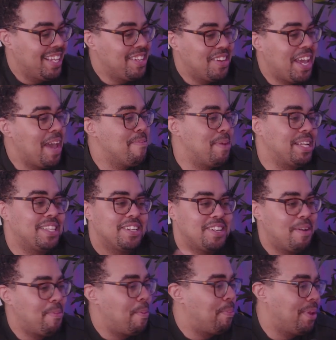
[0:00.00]
And then you can't make the
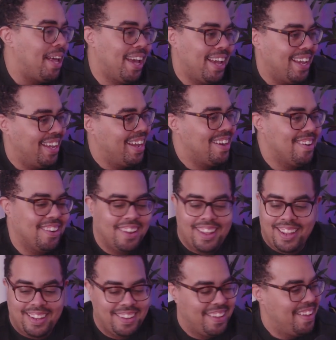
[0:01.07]
double play. And you're
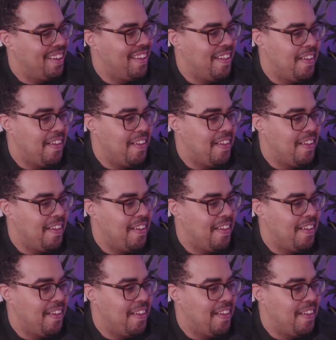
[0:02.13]
like,